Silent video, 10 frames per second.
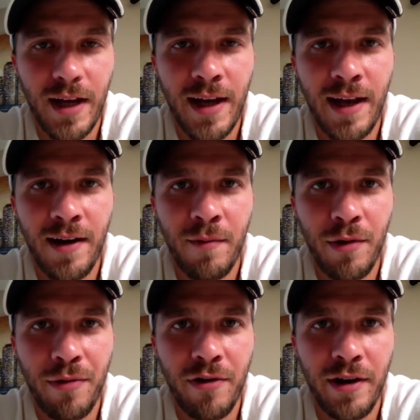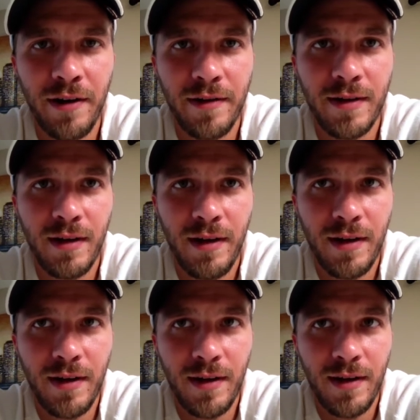At number three,
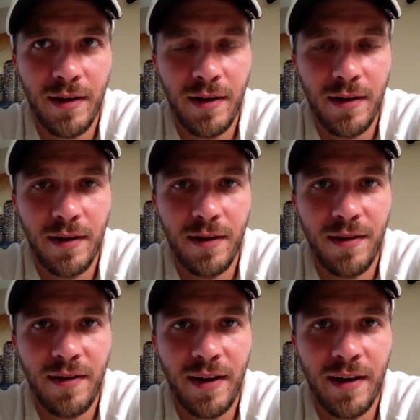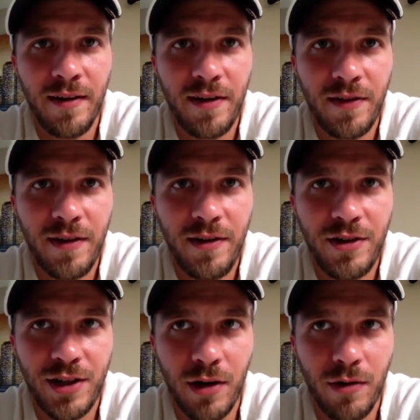Sandusky
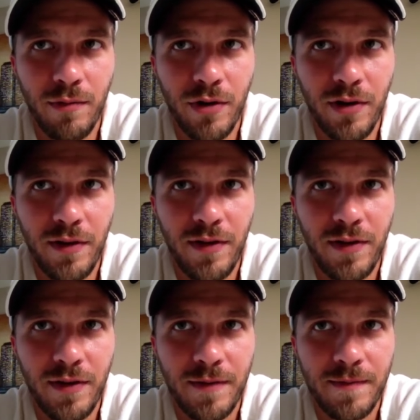Shower Boys.